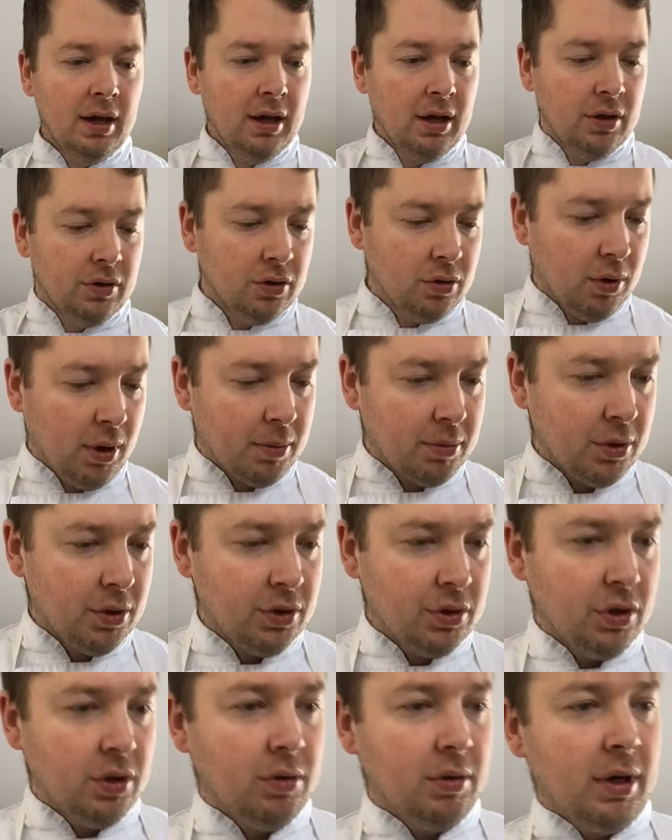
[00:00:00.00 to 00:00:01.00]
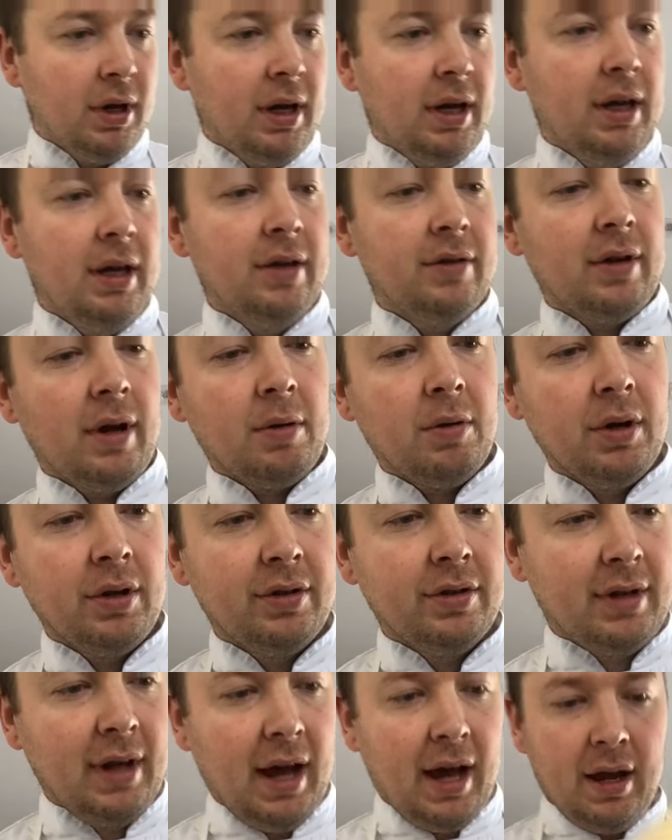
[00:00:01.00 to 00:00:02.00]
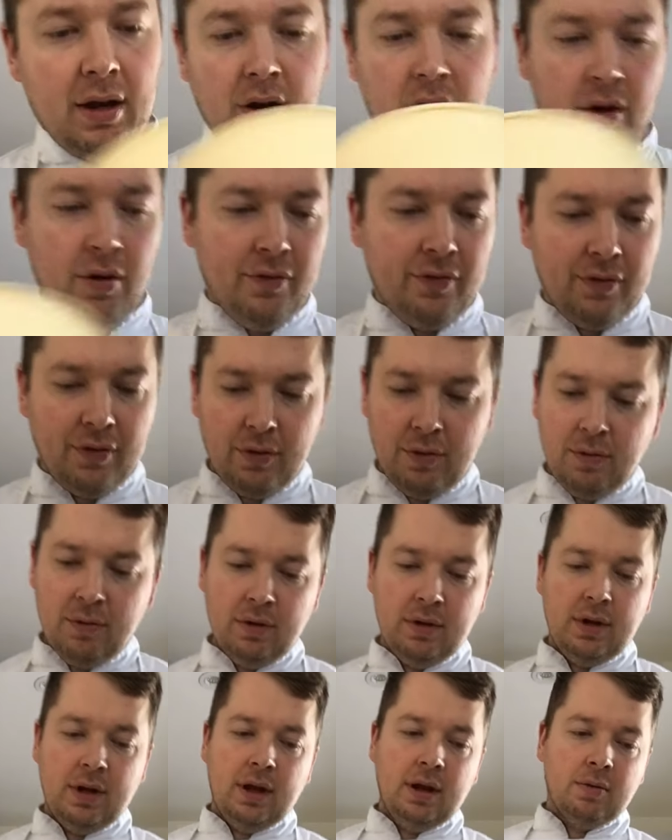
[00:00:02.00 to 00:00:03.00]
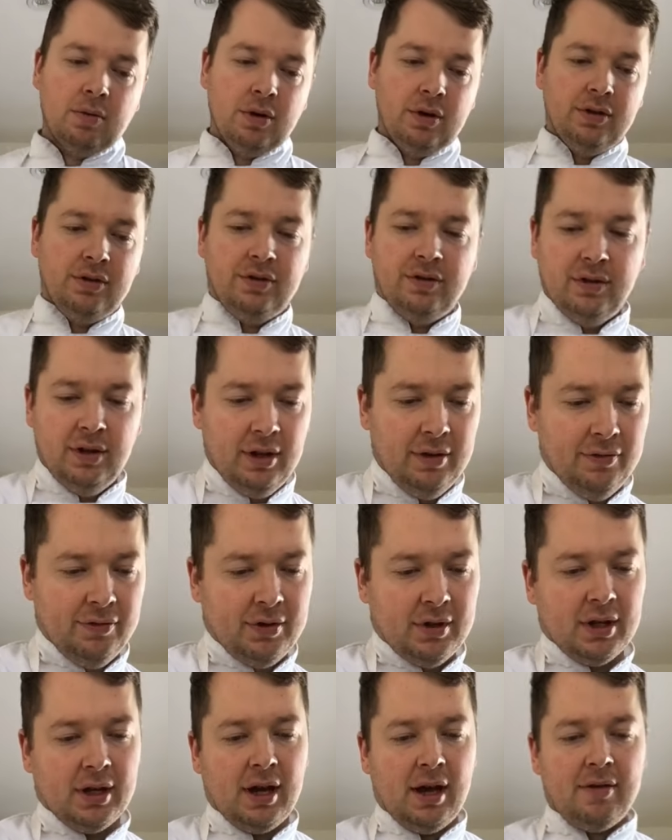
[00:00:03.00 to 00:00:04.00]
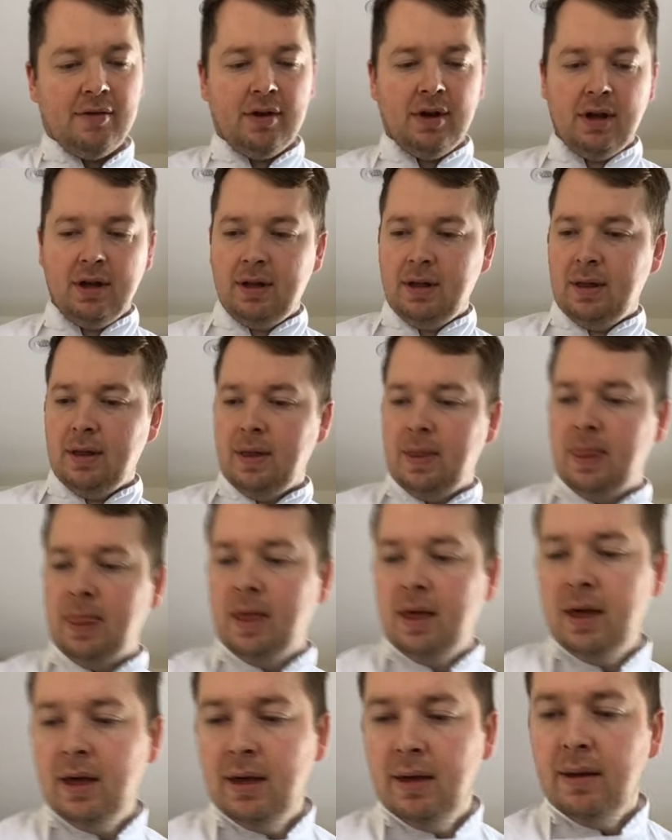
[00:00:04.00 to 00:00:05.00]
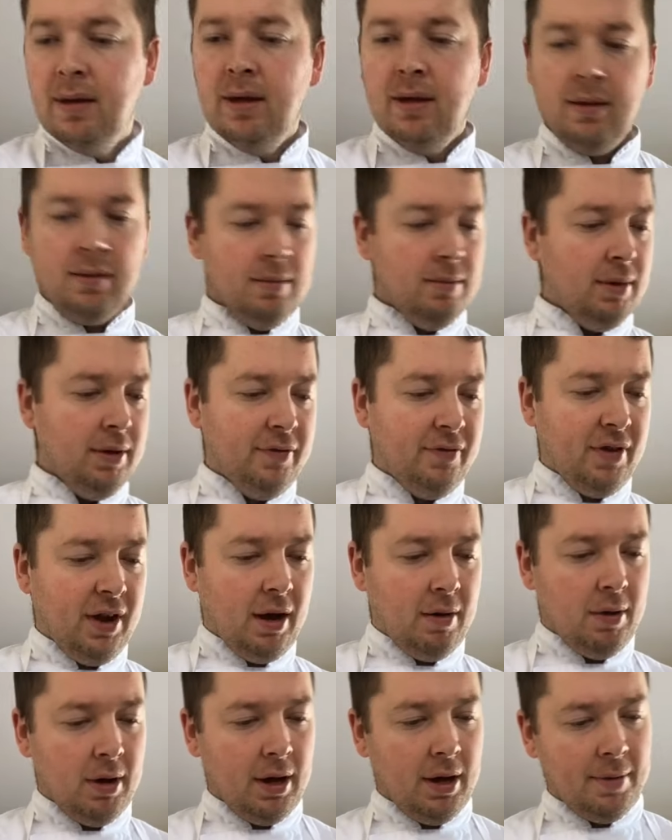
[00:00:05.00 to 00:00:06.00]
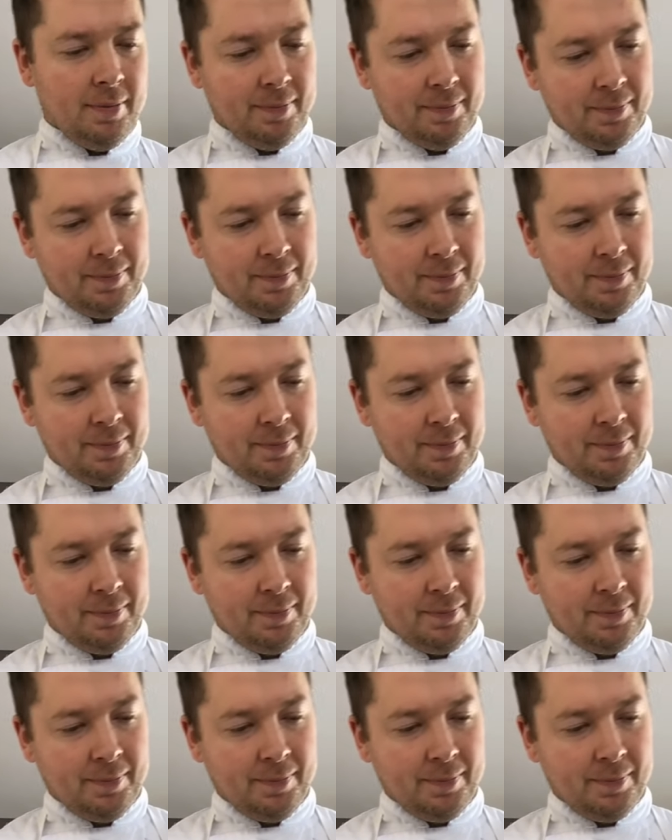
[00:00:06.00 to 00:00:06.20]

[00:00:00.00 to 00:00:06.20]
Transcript: So what I'm going to do is I'm going to start off and I'm going to sieve together my flour,